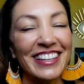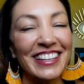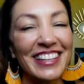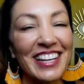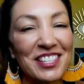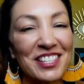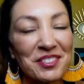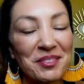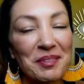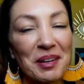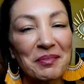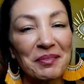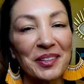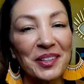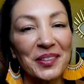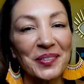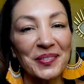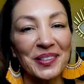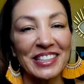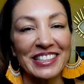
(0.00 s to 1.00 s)
That's from my
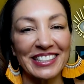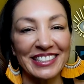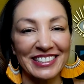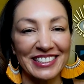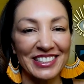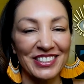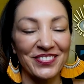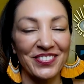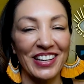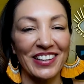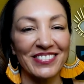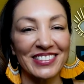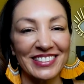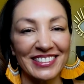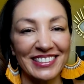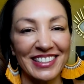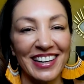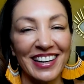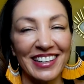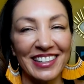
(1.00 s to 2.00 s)
brother Ricky. It's his favorite
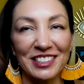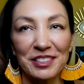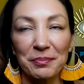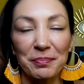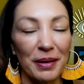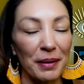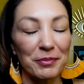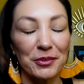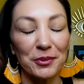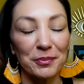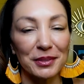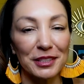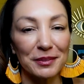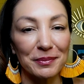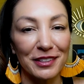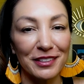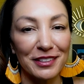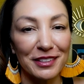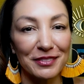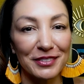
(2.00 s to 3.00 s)
song. It's a
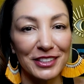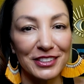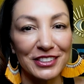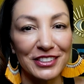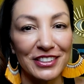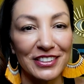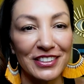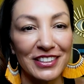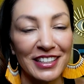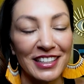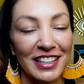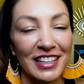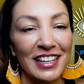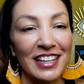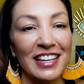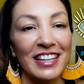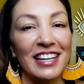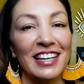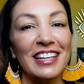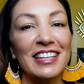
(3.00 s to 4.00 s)
Pepto-Bismol commercial.
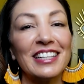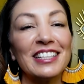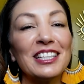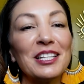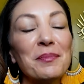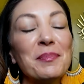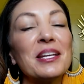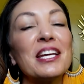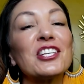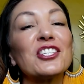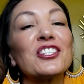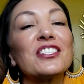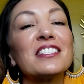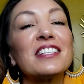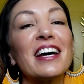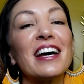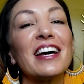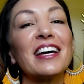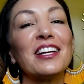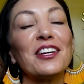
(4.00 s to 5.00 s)
An elimination
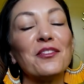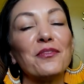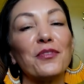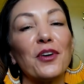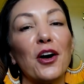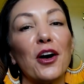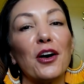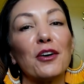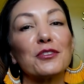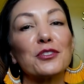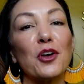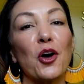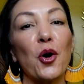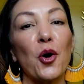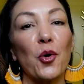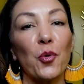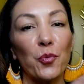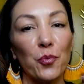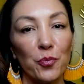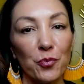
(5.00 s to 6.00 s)
diet involves
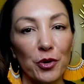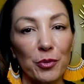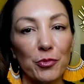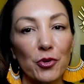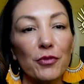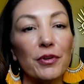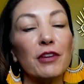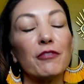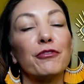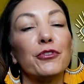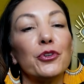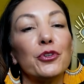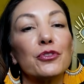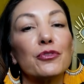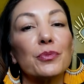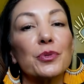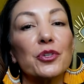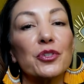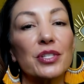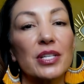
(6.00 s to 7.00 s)
removing foods
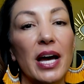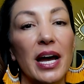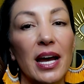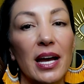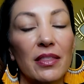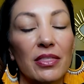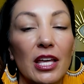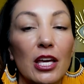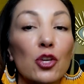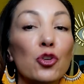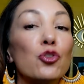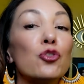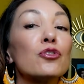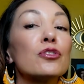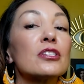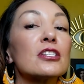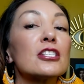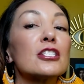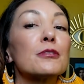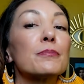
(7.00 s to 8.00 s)
from your diet that you
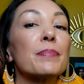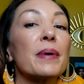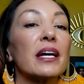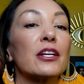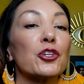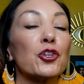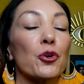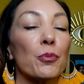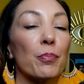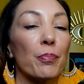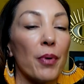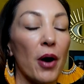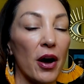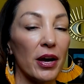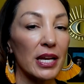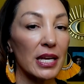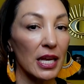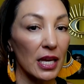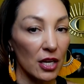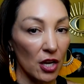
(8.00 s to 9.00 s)
suspect your
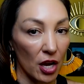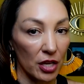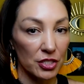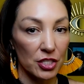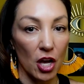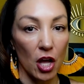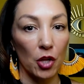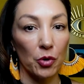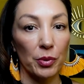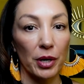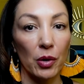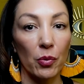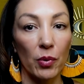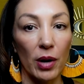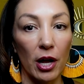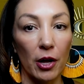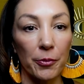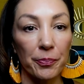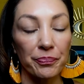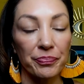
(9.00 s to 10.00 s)
body cannot tolerate
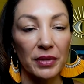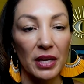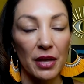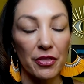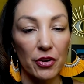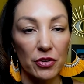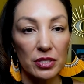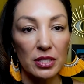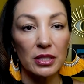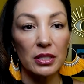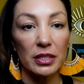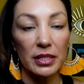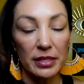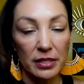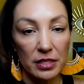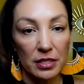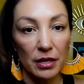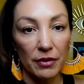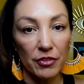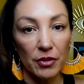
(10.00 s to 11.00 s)
well. And there's a
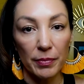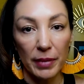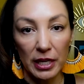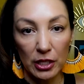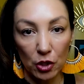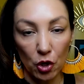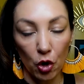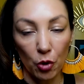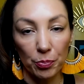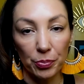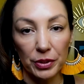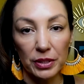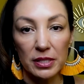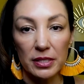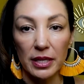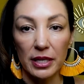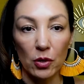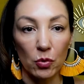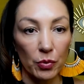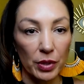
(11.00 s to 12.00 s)
list of the main culprits
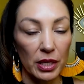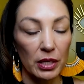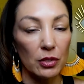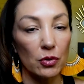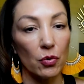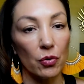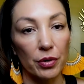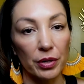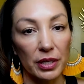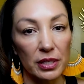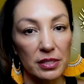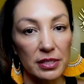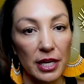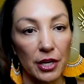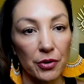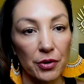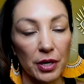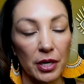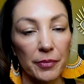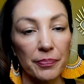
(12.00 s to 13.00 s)
like wheat, corn,
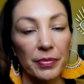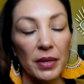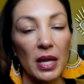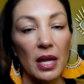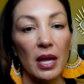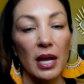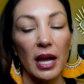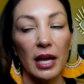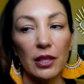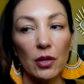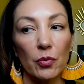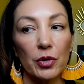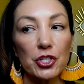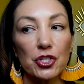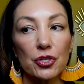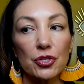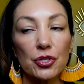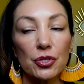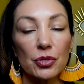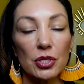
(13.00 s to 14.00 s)
etc. And then what
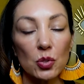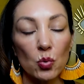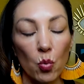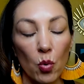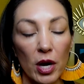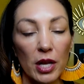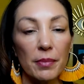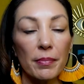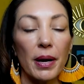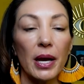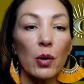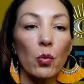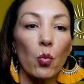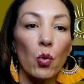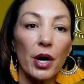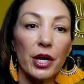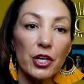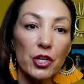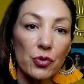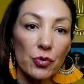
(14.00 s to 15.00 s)
you do is one by
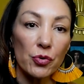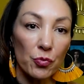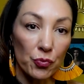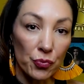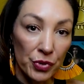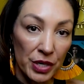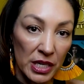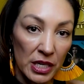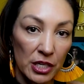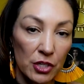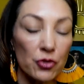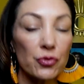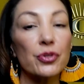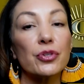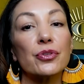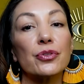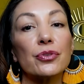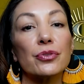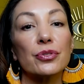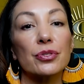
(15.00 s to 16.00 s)
one, you
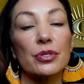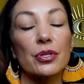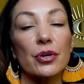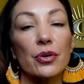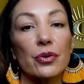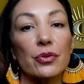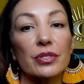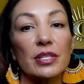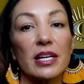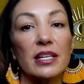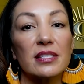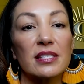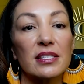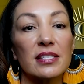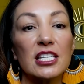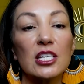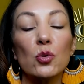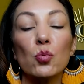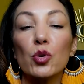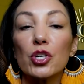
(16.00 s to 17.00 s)
reintroduce those and
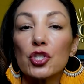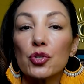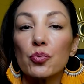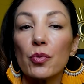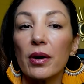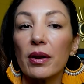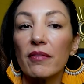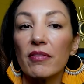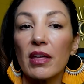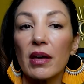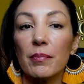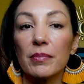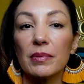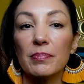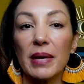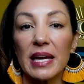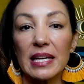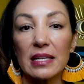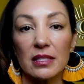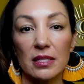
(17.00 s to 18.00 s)
see which one of them
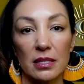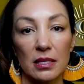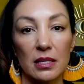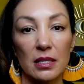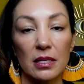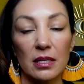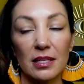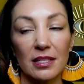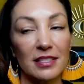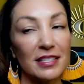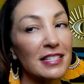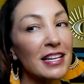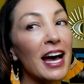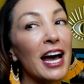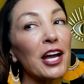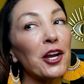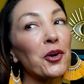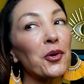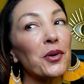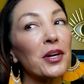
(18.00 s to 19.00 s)
makes the
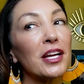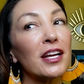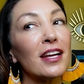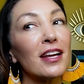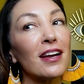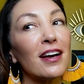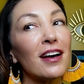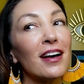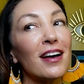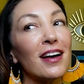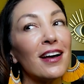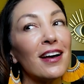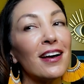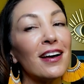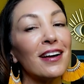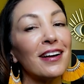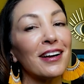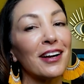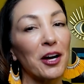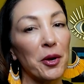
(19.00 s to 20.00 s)

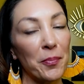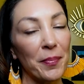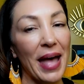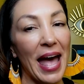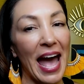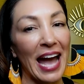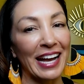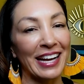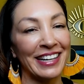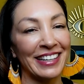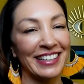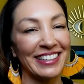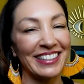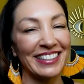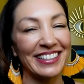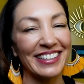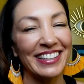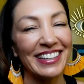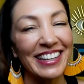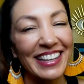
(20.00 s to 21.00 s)
diarrhea come back.
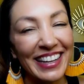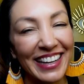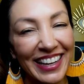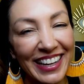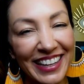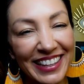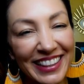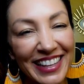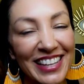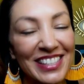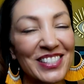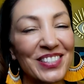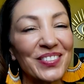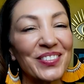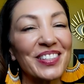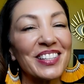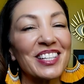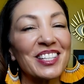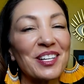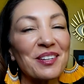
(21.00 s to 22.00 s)
And that's the
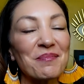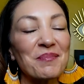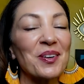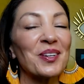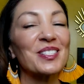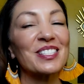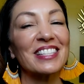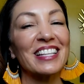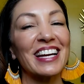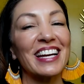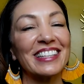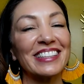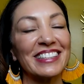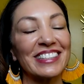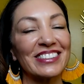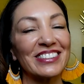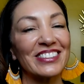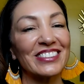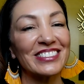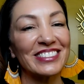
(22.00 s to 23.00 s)
one that you're most likely
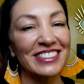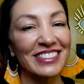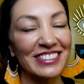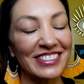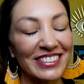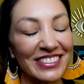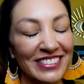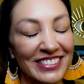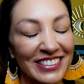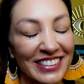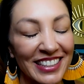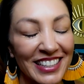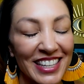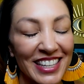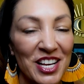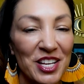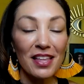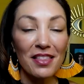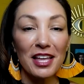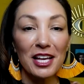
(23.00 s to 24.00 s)
allergic to.
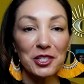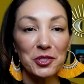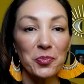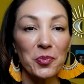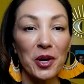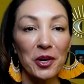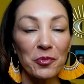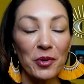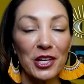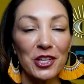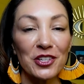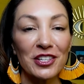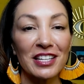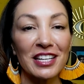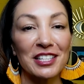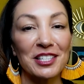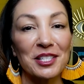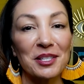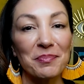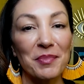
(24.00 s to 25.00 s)
That's one way you can
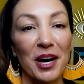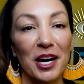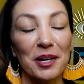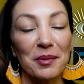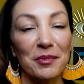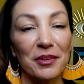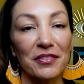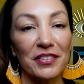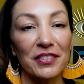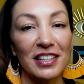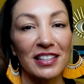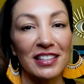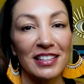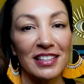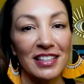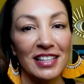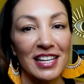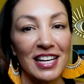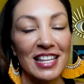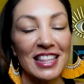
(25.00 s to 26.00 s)
get to the bottom of it.
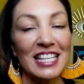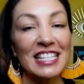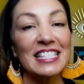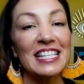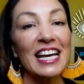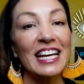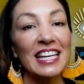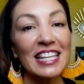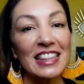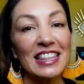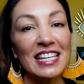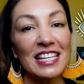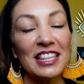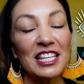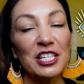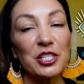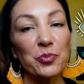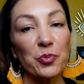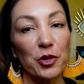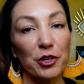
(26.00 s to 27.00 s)
The second thing that
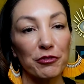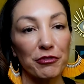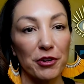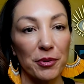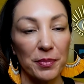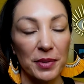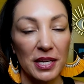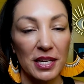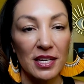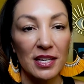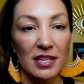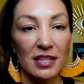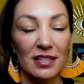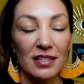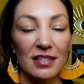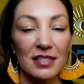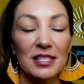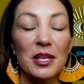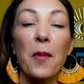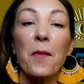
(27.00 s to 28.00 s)
has worked for me
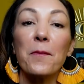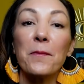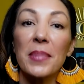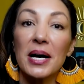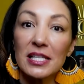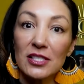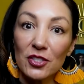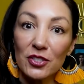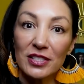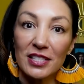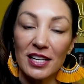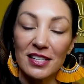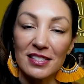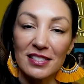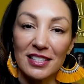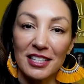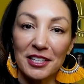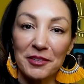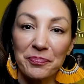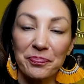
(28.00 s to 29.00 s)
is muscle
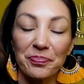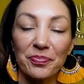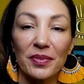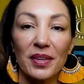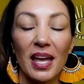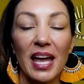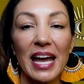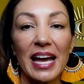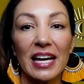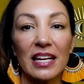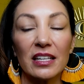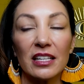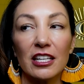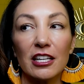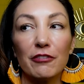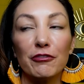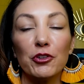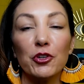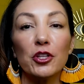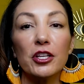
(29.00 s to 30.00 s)
testing. And
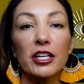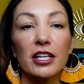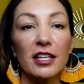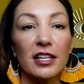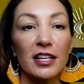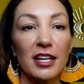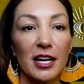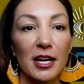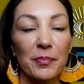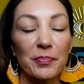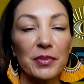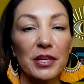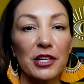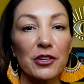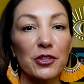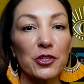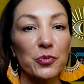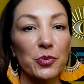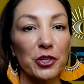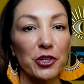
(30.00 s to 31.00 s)
if you look it up,
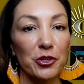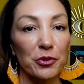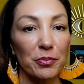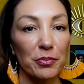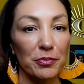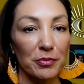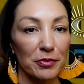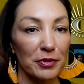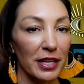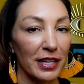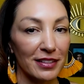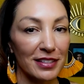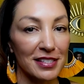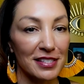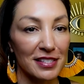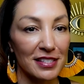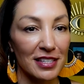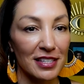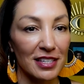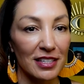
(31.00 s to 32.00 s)
here's what you'll likely
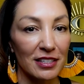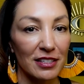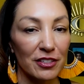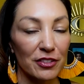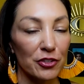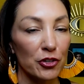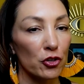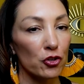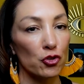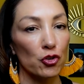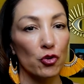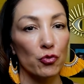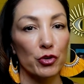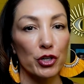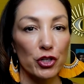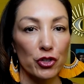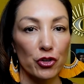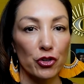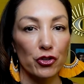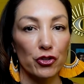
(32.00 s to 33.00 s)
see. There's no
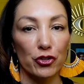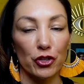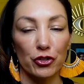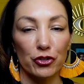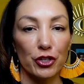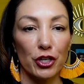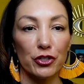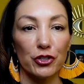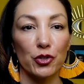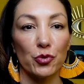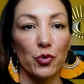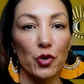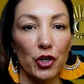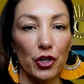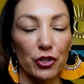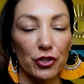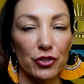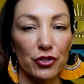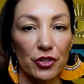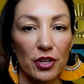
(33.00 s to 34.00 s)
research that says it
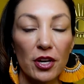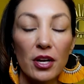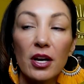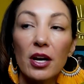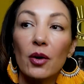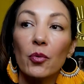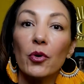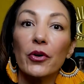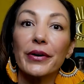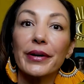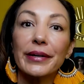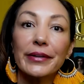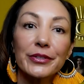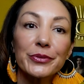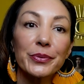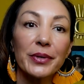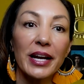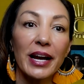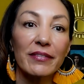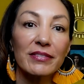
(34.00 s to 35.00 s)
works. Well, here's
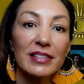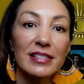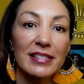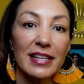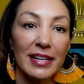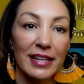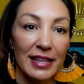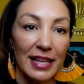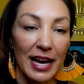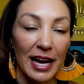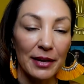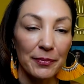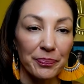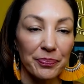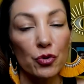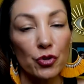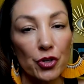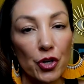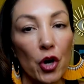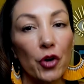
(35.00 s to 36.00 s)
what I have to say to that.
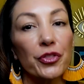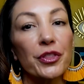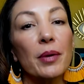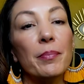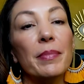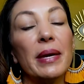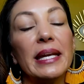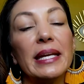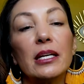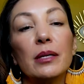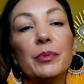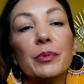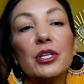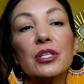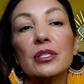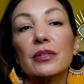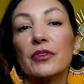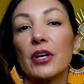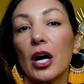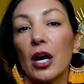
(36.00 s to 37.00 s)
Note that many
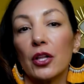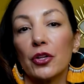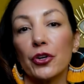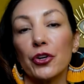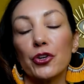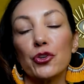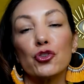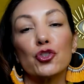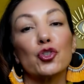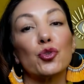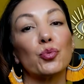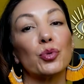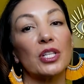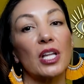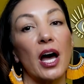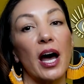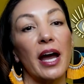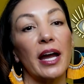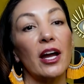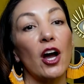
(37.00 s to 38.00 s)
communities of color used to
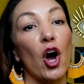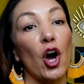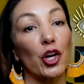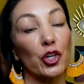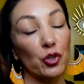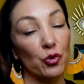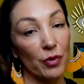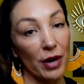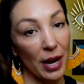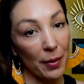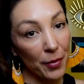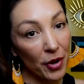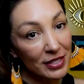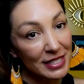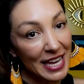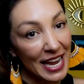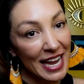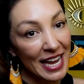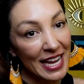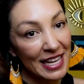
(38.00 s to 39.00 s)
rely on
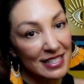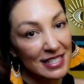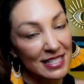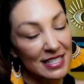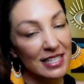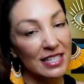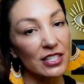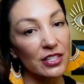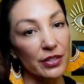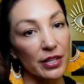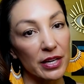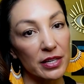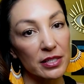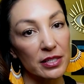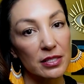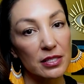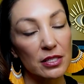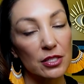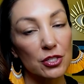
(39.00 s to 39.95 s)
grandma's hands to heal us.